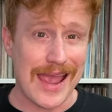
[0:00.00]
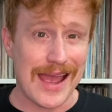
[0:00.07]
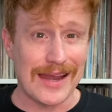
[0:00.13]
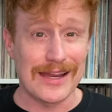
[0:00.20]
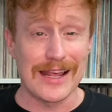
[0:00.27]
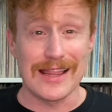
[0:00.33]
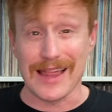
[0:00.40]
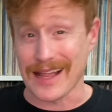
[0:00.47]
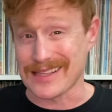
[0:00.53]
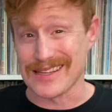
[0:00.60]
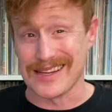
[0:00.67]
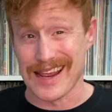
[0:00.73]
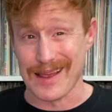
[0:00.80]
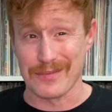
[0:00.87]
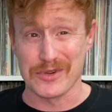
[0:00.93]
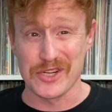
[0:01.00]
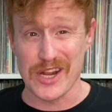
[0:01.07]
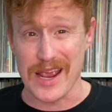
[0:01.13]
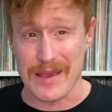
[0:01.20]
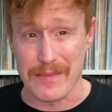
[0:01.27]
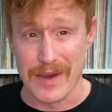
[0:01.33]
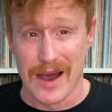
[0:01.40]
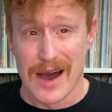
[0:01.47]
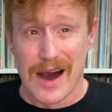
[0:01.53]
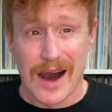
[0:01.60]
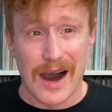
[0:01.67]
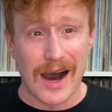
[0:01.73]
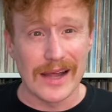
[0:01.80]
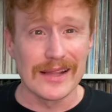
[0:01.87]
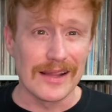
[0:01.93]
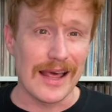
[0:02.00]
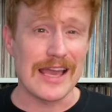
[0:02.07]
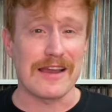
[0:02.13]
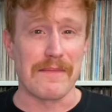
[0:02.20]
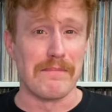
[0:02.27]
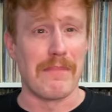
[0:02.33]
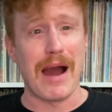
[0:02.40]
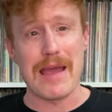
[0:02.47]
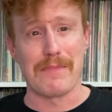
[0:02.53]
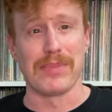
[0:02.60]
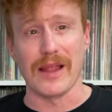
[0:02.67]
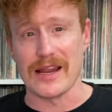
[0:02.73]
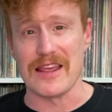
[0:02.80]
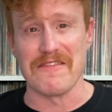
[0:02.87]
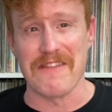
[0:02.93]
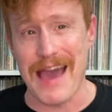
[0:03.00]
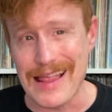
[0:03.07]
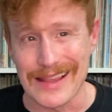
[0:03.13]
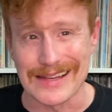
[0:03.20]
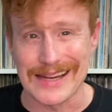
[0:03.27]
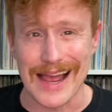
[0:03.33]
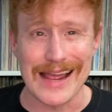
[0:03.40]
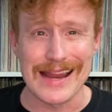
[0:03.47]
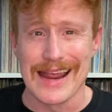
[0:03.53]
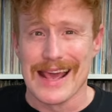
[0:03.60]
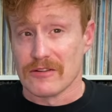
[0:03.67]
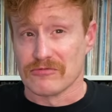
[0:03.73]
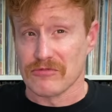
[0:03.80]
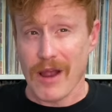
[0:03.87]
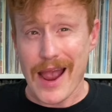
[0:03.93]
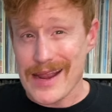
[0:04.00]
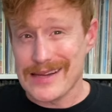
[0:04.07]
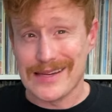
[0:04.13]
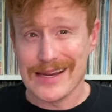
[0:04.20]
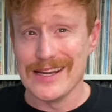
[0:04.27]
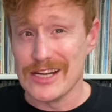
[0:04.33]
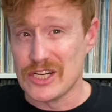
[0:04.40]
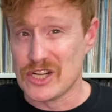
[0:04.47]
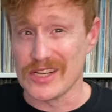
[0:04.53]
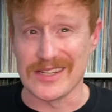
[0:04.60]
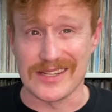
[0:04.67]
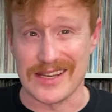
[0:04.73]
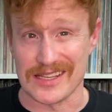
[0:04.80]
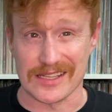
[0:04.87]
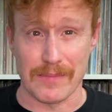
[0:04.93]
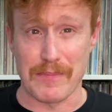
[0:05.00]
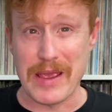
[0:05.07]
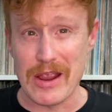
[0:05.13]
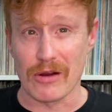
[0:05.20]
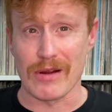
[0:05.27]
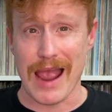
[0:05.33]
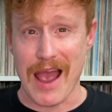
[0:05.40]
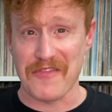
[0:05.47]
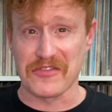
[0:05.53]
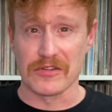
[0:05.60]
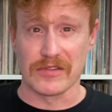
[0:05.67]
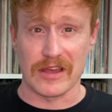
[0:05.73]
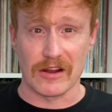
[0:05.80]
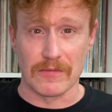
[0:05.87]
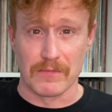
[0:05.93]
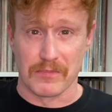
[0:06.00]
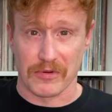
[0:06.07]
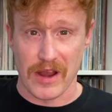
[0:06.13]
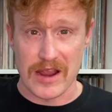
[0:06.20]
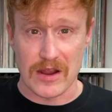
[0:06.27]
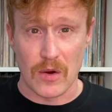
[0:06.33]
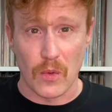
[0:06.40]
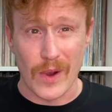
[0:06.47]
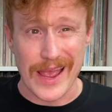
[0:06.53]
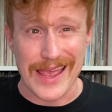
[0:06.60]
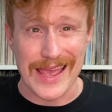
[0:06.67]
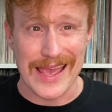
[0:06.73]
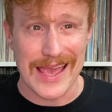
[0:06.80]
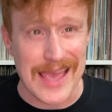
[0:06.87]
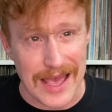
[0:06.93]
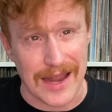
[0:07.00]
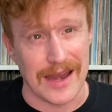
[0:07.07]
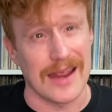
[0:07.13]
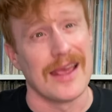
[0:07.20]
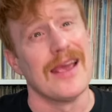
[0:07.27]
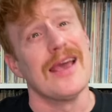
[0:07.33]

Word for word: And that's a damn shame. Unlike My Bloody Valentine, Ride didn't just disappear after their breakaway hit